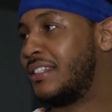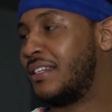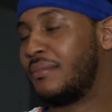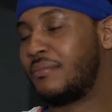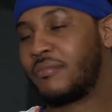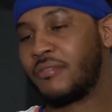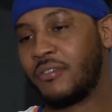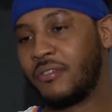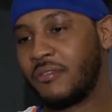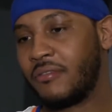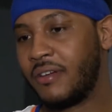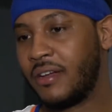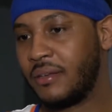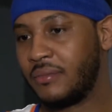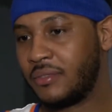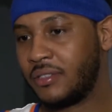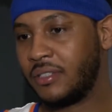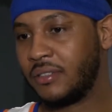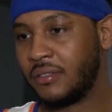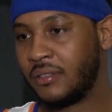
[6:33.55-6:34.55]
I'm
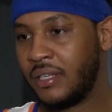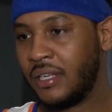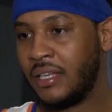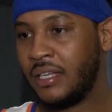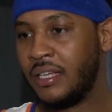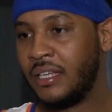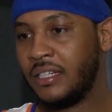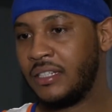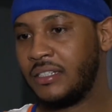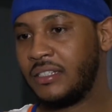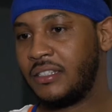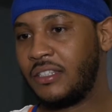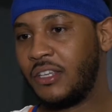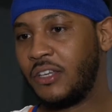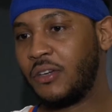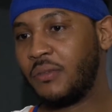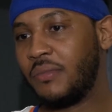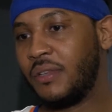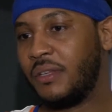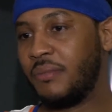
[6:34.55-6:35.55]
programmed to
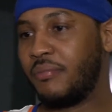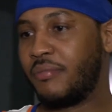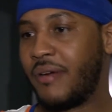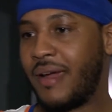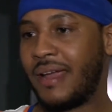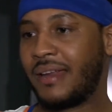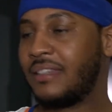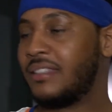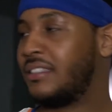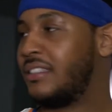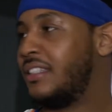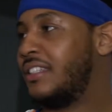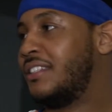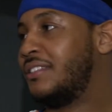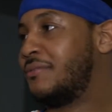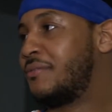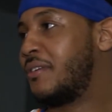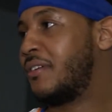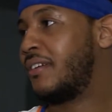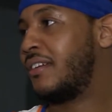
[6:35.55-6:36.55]
still be practicing
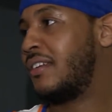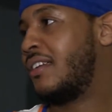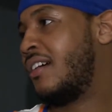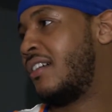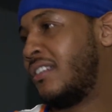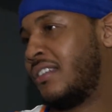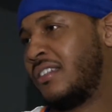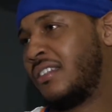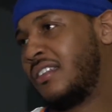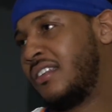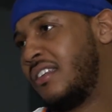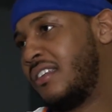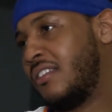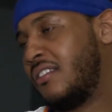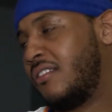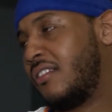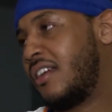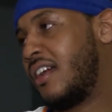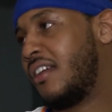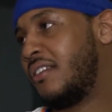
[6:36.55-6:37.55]
and working on
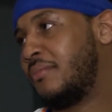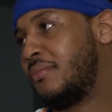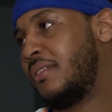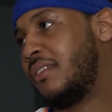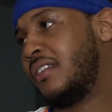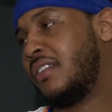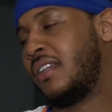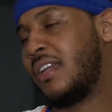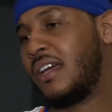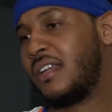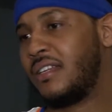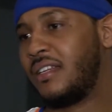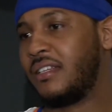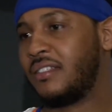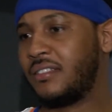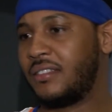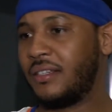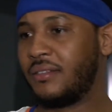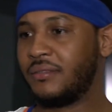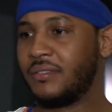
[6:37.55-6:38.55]
and, kind of putting a lot of
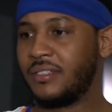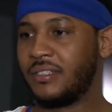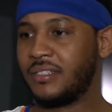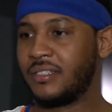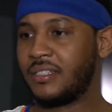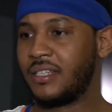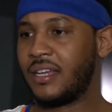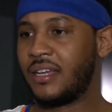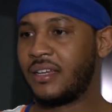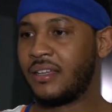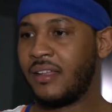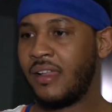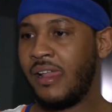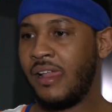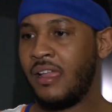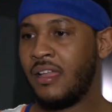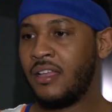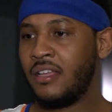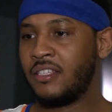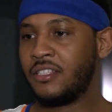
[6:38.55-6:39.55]
that stuff to the side.
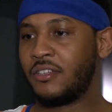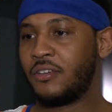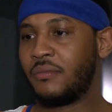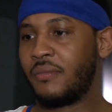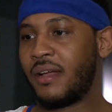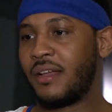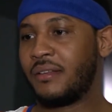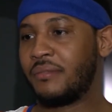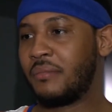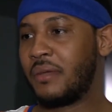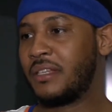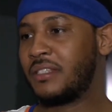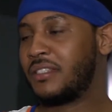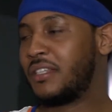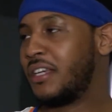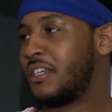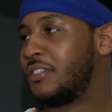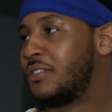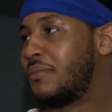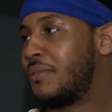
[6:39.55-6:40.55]
So my
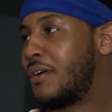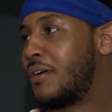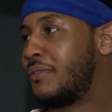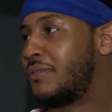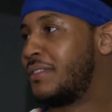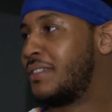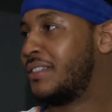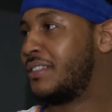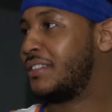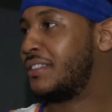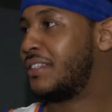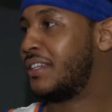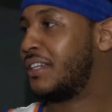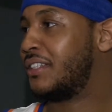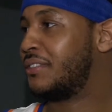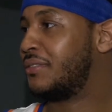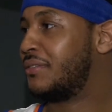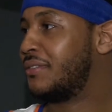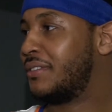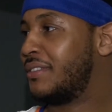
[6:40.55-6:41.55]
schedule, my off-season
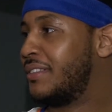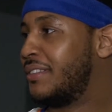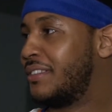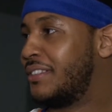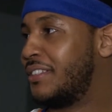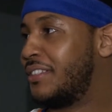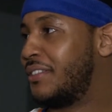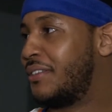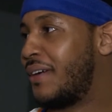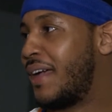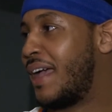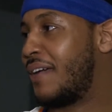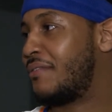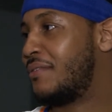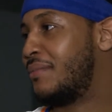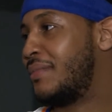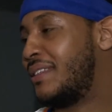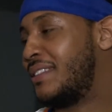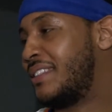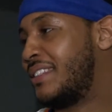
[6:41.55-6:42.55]
schedule,
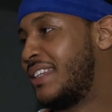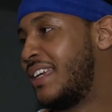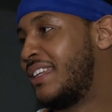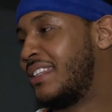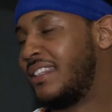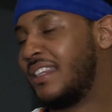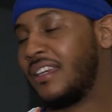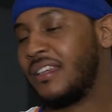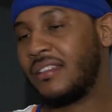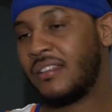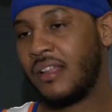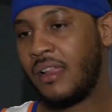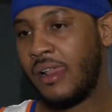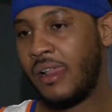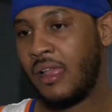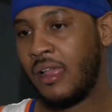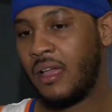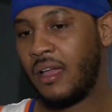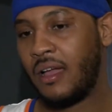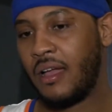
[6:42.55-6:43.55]
haven't been set yet.
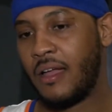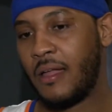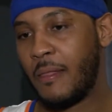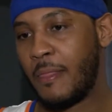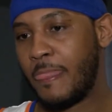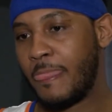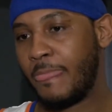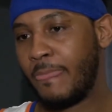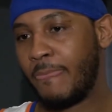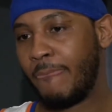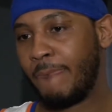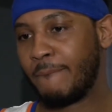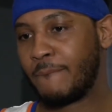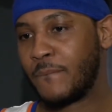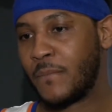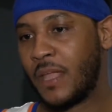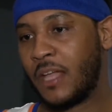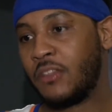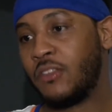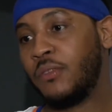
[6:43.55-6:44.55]

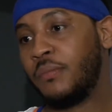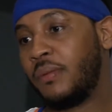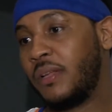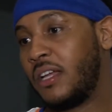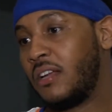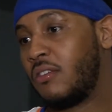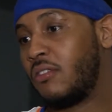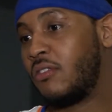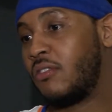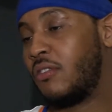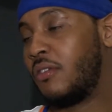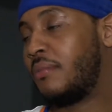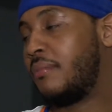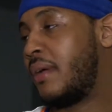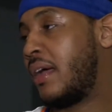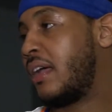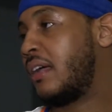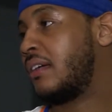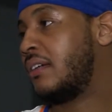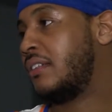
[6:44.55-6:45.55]
I do plan on going
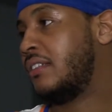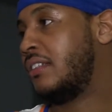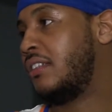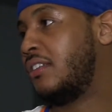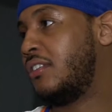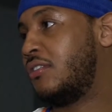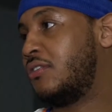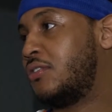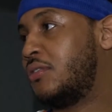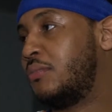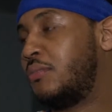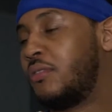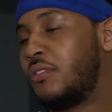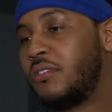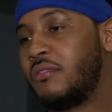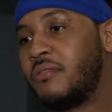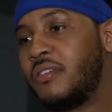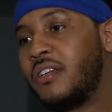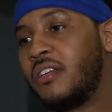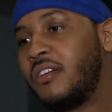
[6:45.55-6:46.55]
back, to
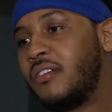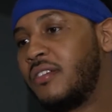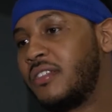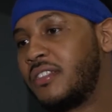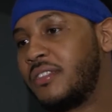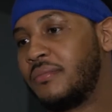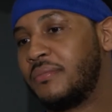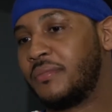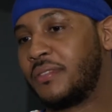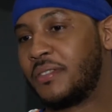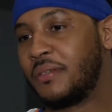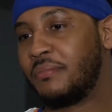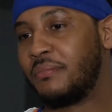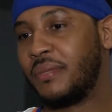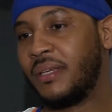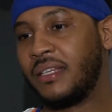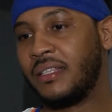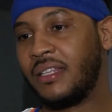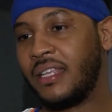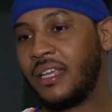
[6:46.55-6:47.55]
Puerto Rico with some
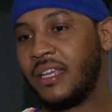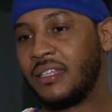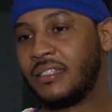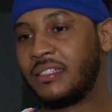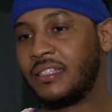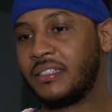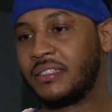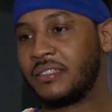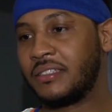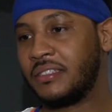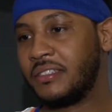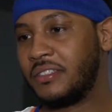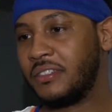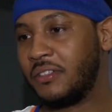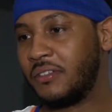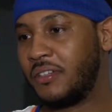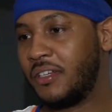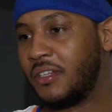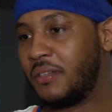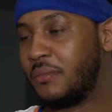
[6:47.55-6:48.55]
big things that's,
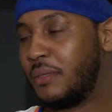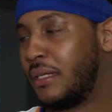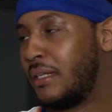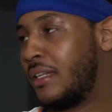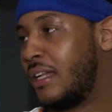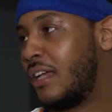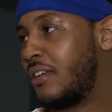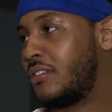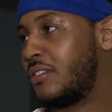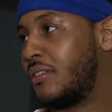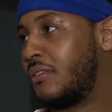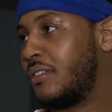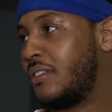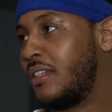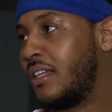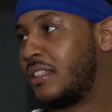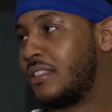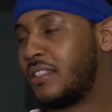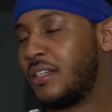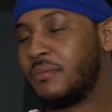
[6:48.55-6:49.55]
going to be announced over the
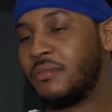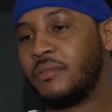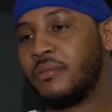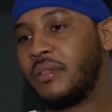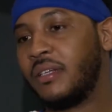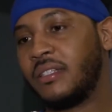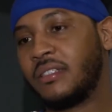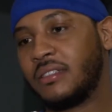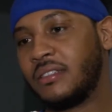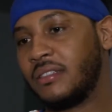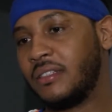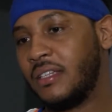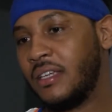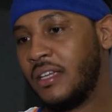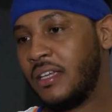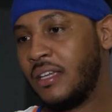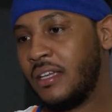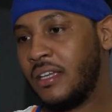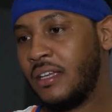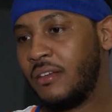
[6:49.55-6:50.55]
next couple of weeks
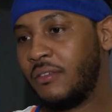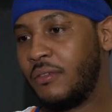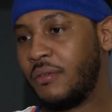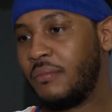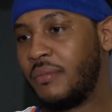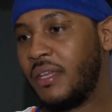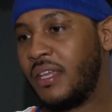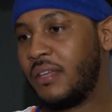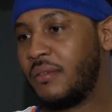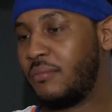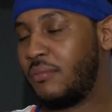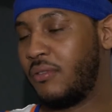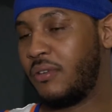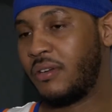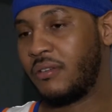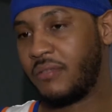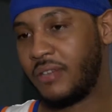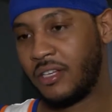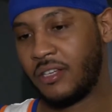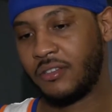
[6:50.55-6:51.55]
with me in
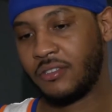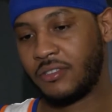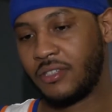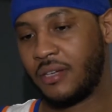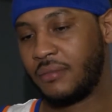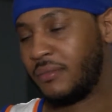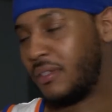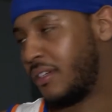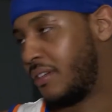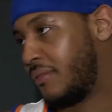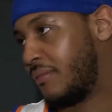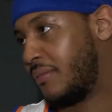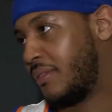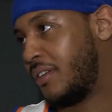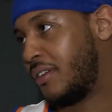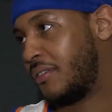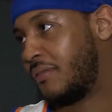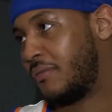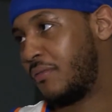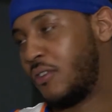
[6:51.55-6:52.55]
Puerto Rico. So I'm
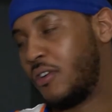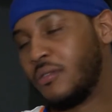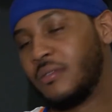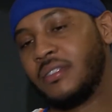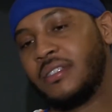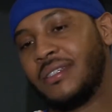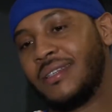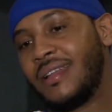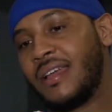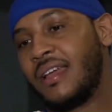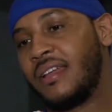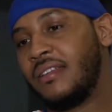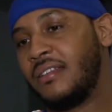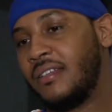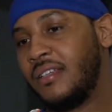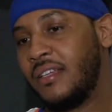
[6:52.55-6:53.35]
looking forward to that.